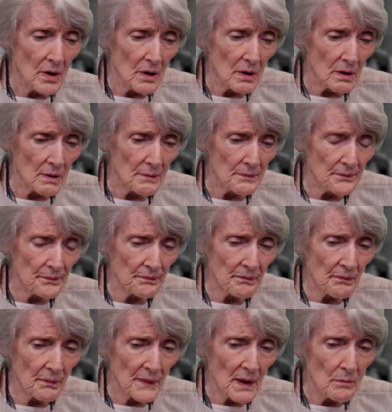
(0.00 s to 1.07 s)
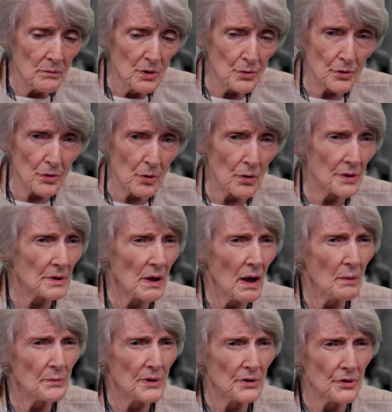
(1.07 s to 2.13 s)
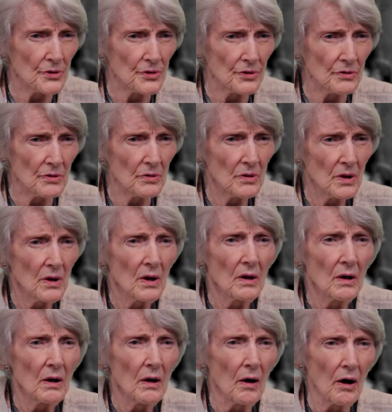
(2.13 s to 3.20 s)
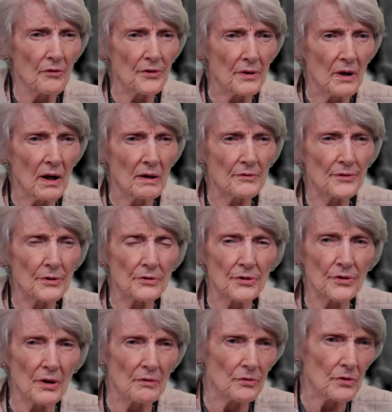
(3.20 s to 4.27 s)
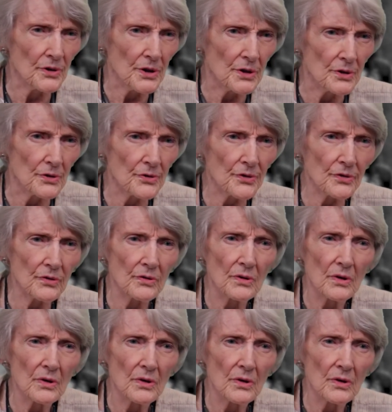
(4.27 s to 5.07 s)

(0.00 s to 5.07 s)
um, moot court competition, off and on for several years.